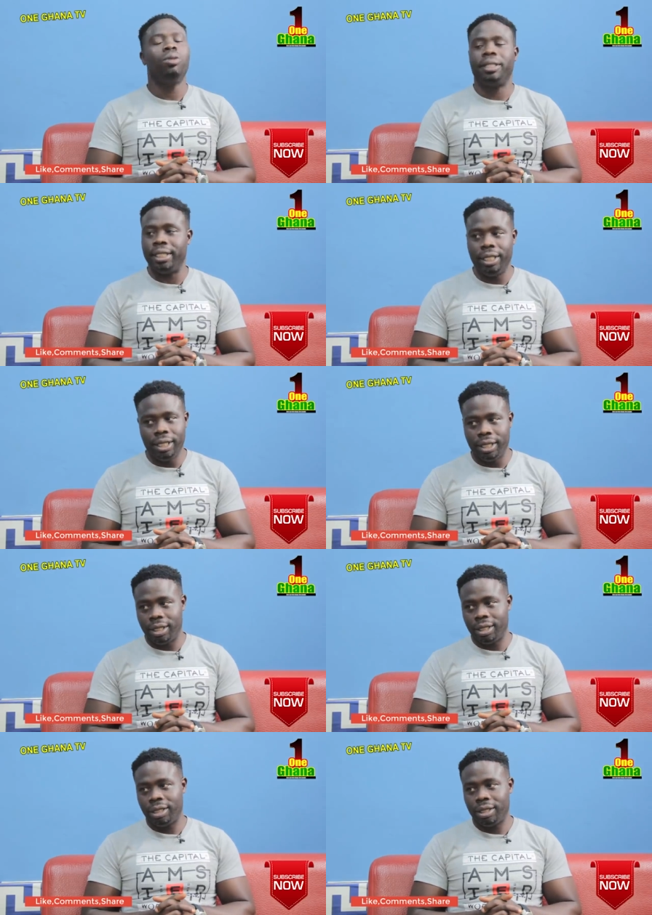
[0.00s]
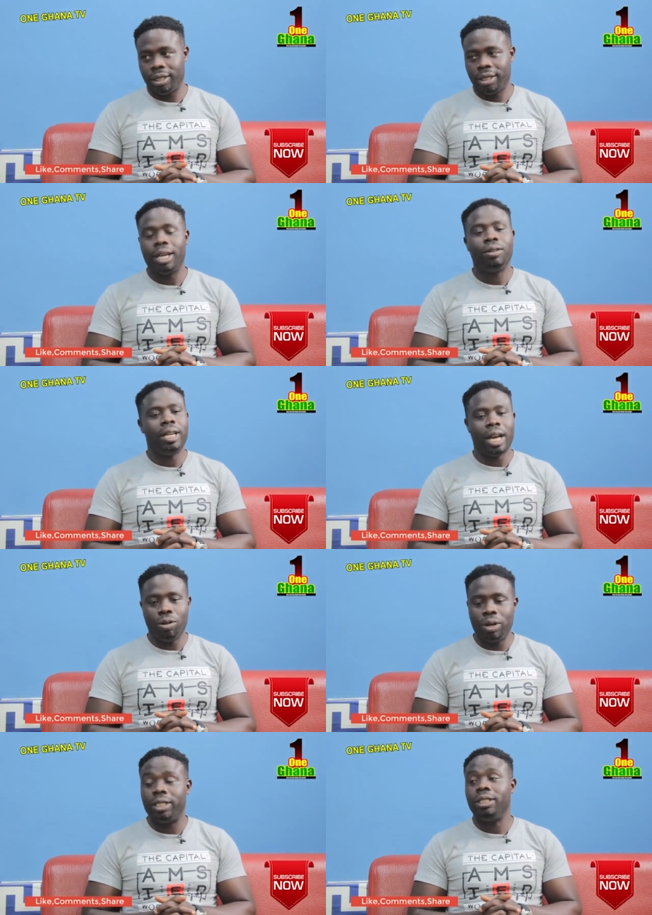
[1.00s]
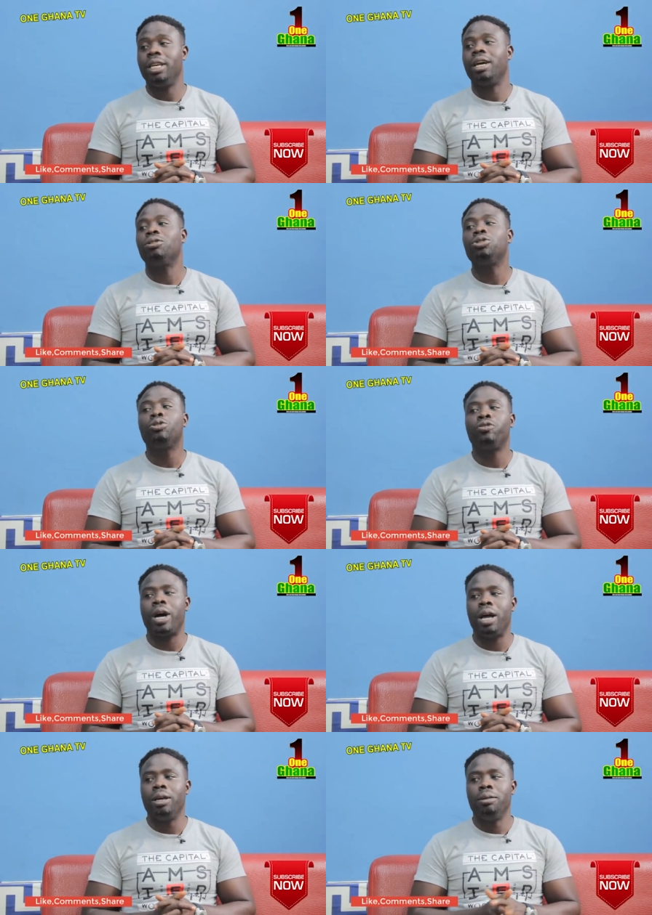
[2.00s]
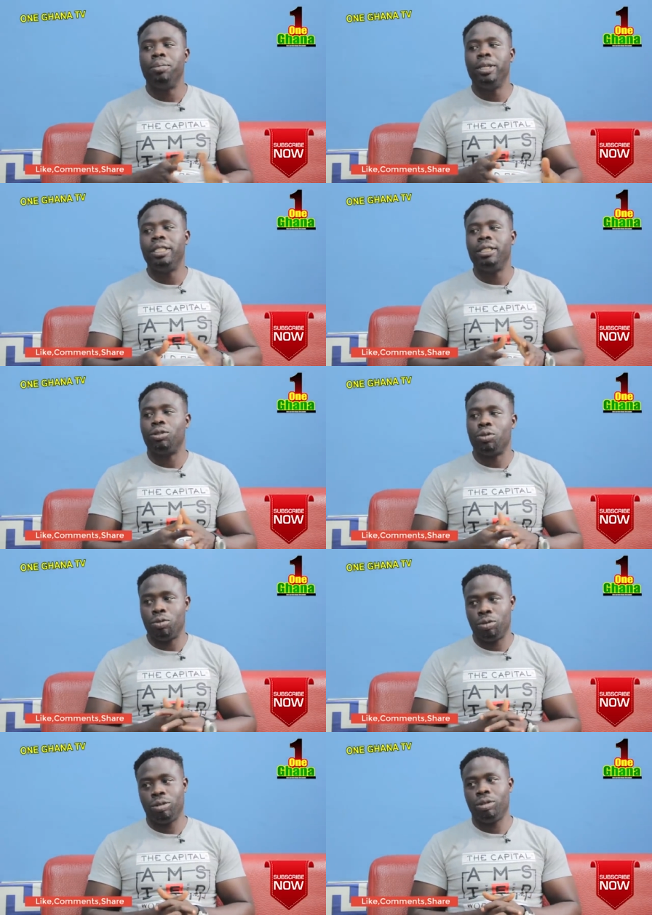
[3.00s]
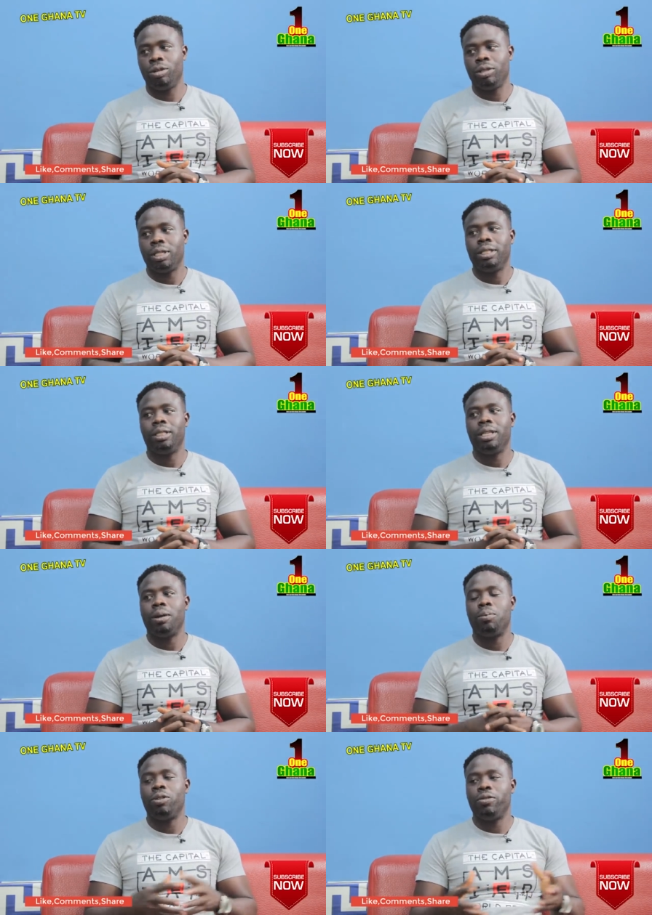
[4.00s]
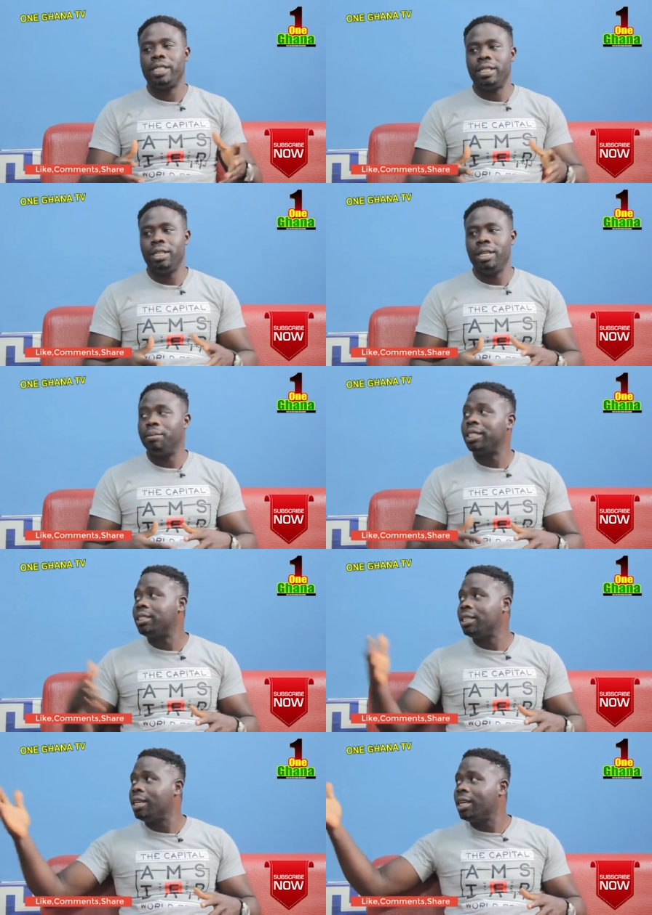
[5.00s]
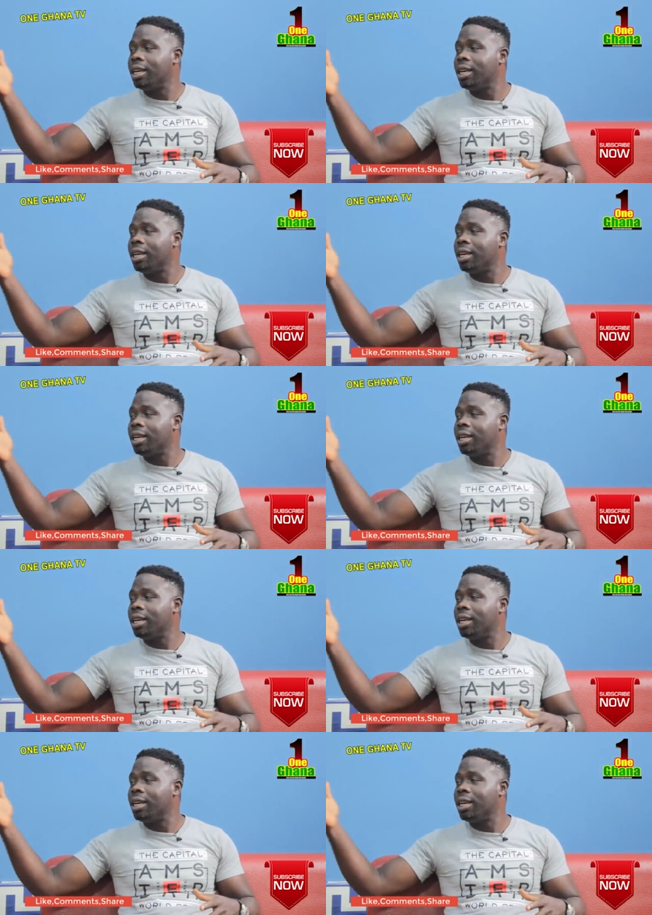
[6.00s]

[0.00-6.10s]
know she, sir, and dear, I know she, and no so far preaching. Since your prophecy, Lydia, may say,